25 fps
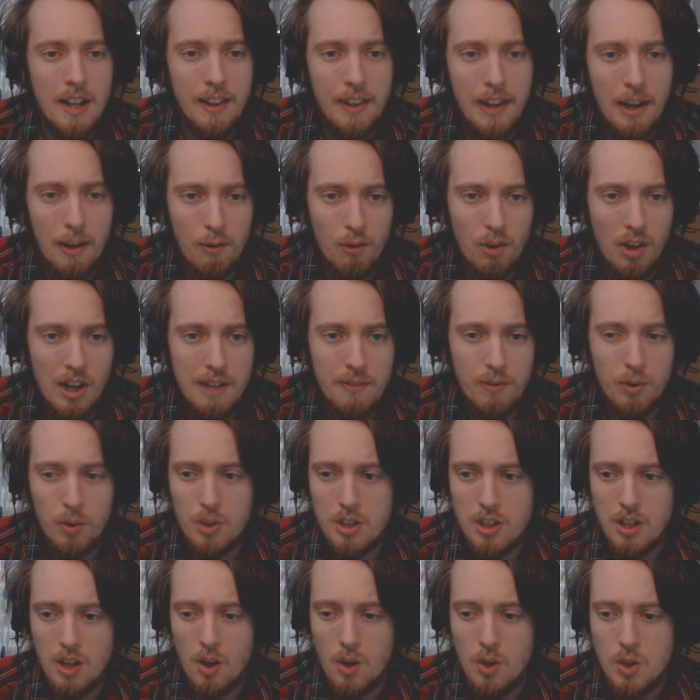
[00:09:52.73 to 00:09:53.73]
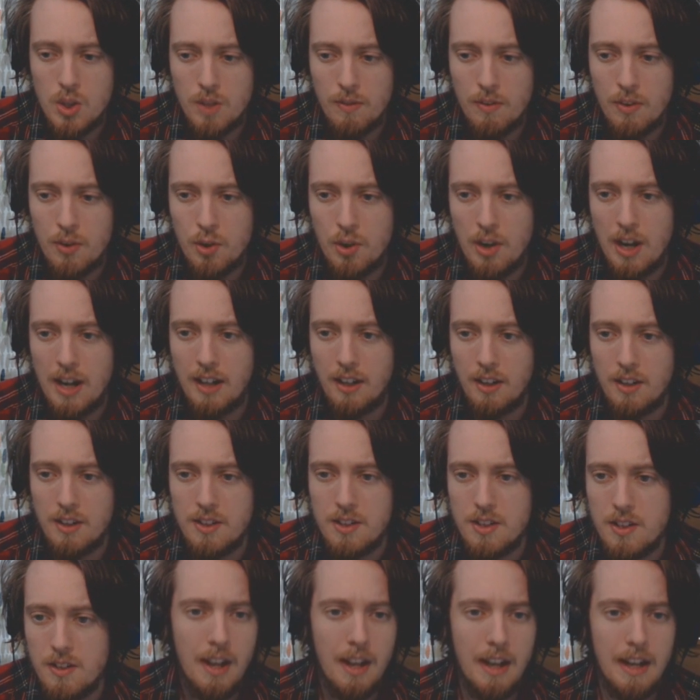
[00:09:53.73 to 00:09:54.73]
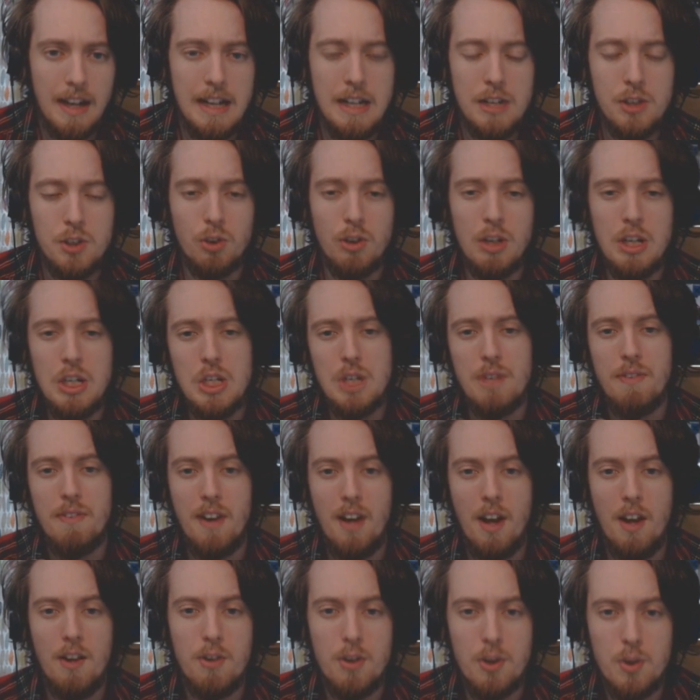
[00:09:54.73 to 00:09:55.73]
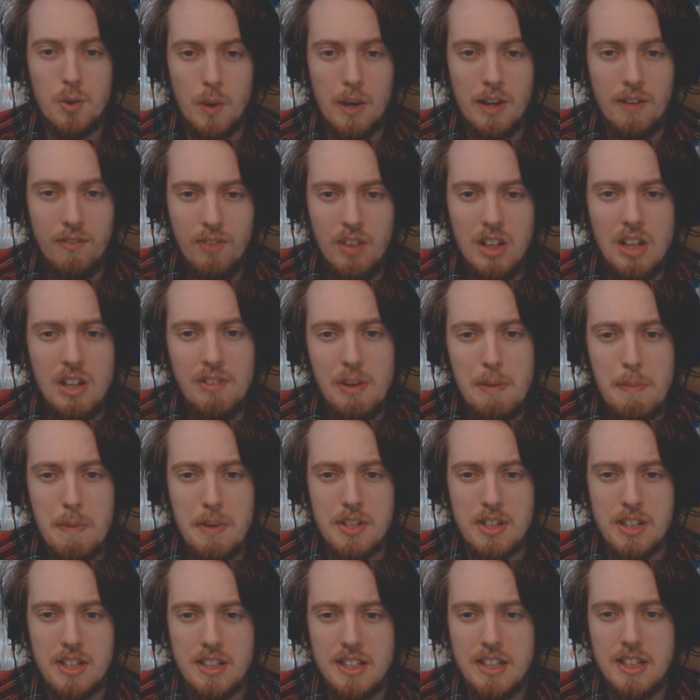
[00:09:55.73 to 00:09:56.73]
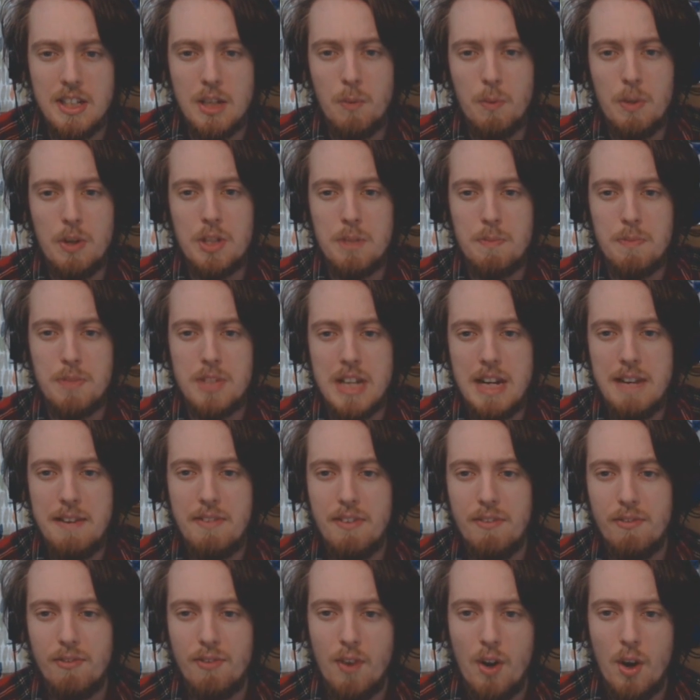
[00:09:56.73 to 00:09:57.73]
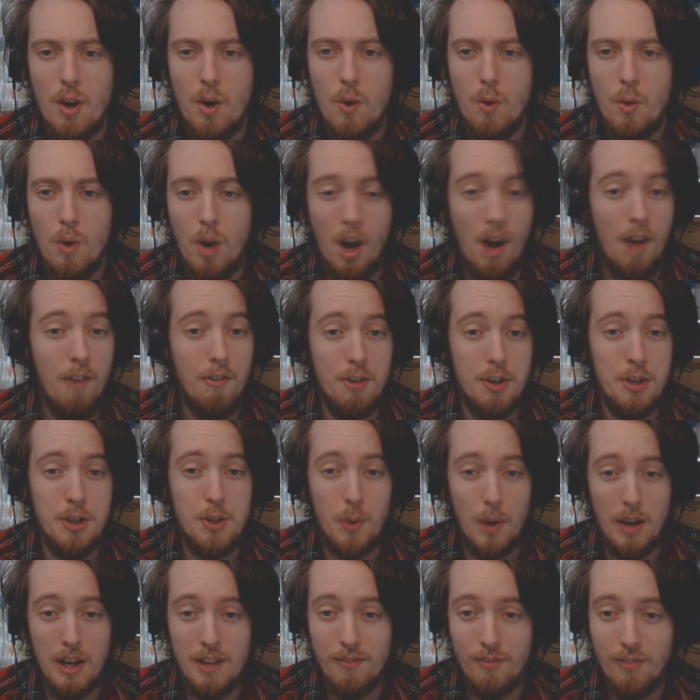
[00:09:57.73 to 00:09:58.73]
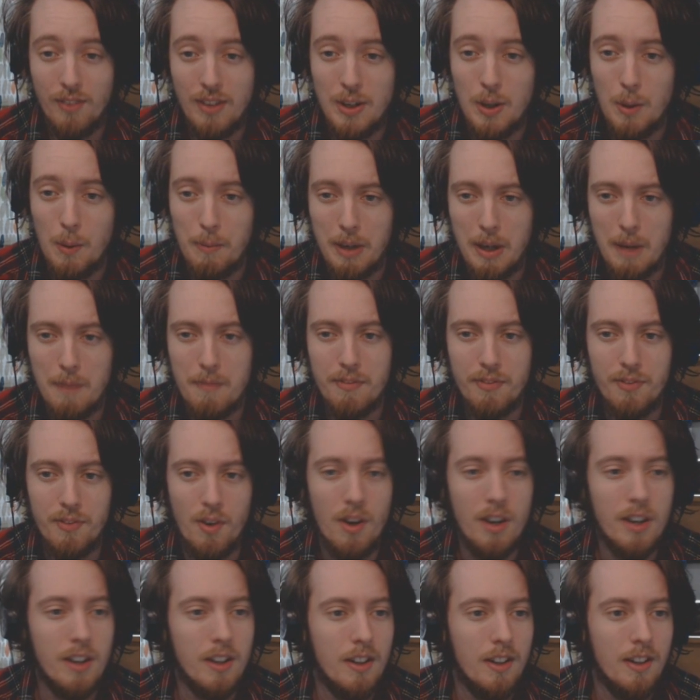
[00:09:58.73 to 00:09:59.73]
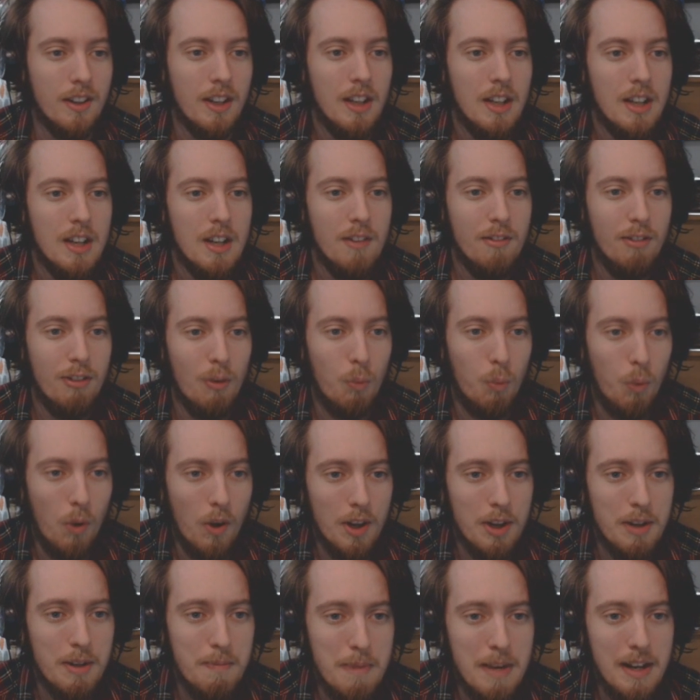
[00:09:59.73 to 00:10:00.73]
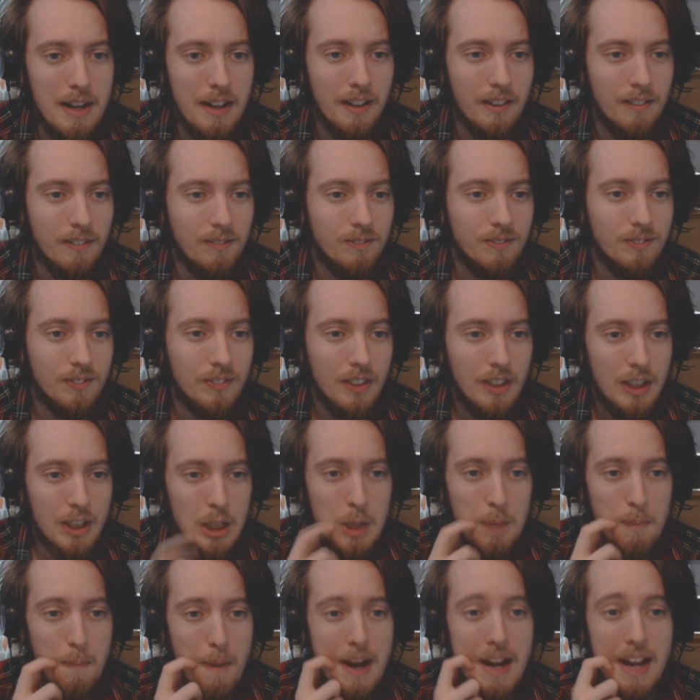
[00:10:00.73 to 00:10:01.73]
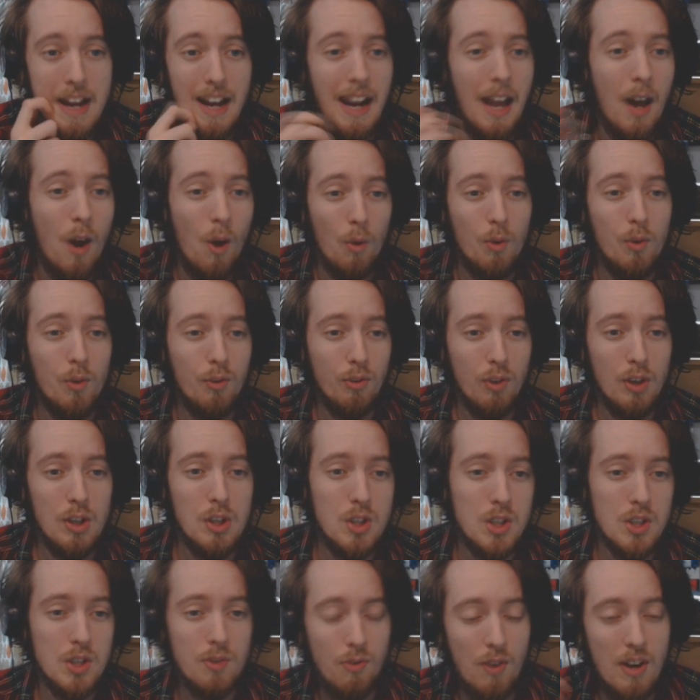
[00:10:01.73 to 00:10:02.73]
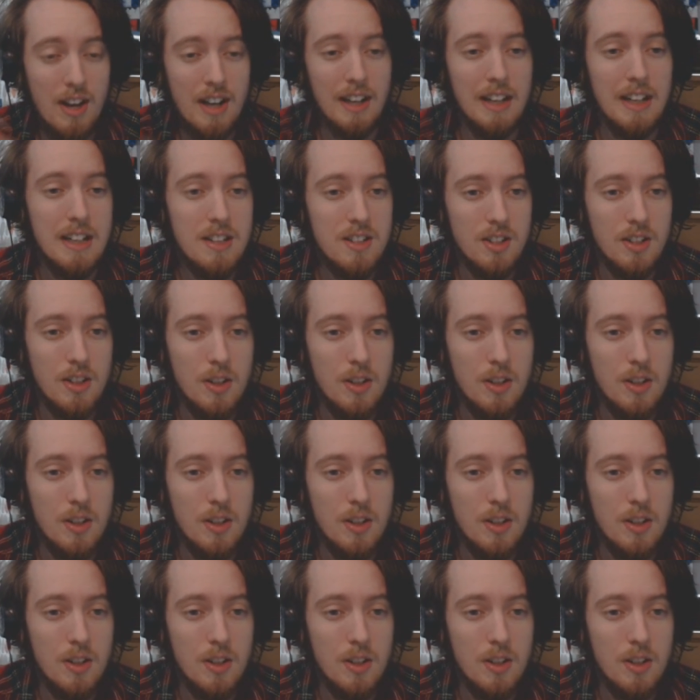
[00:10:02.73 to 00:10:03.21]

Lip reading: that rivals Lows of the Dragons. Each creature within 120 feet of you must succeed in a wisdom saving throw 120 feet or become frightened for 1 minute. You may allow creatures friendly to